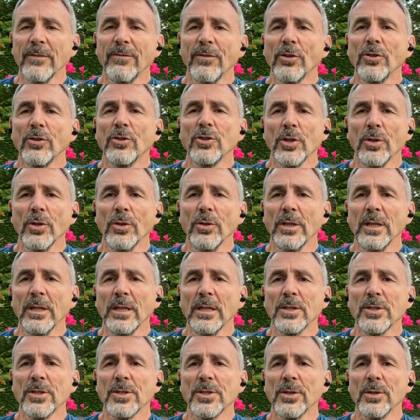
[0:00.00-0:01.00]
if you tune
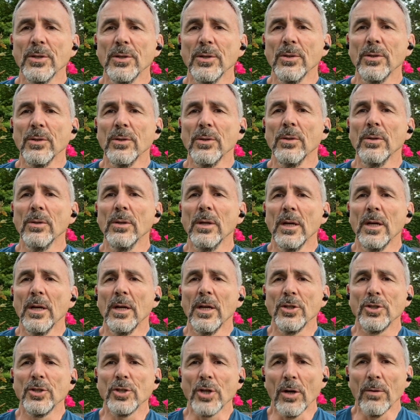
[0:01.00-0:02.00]
into
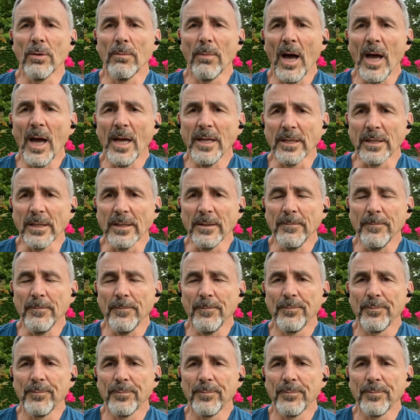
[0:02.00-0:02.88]
Joe Biden